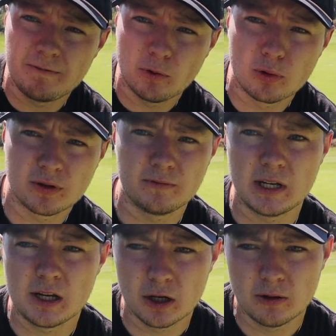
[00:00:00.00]
for the
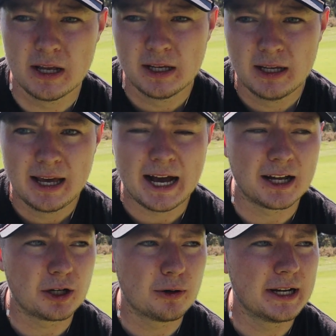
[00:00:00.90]
video. How
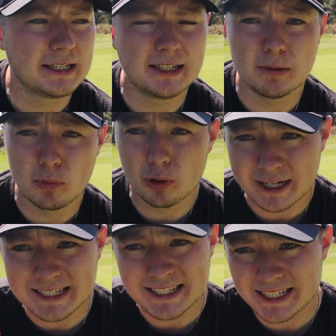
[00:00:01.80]
to go ahead and get more
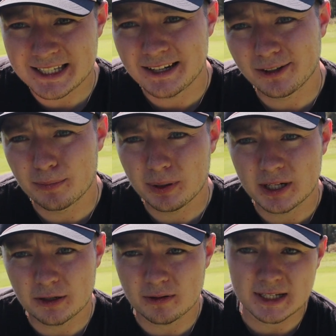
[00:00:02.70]
consistent on the
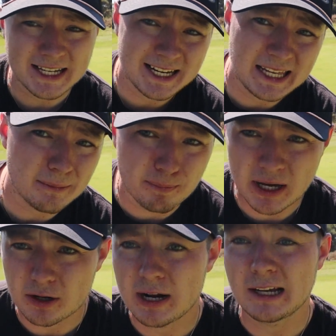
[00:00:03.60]
putting greens, how to get
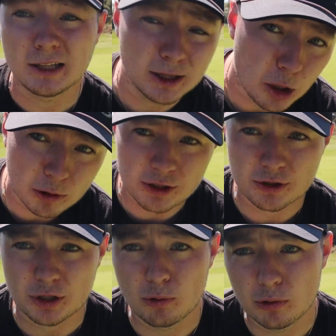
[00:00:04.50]
better, how to lower your
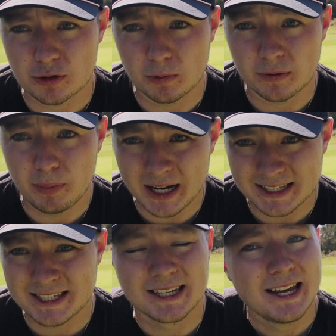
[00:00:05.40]
scores with
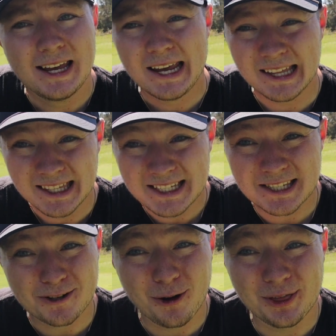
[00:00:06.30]
putts. And this
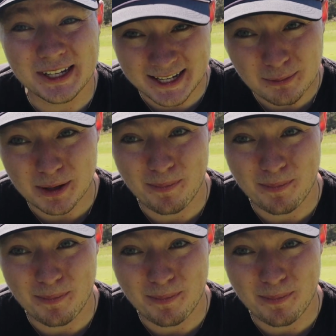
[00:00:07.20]
is called the gimme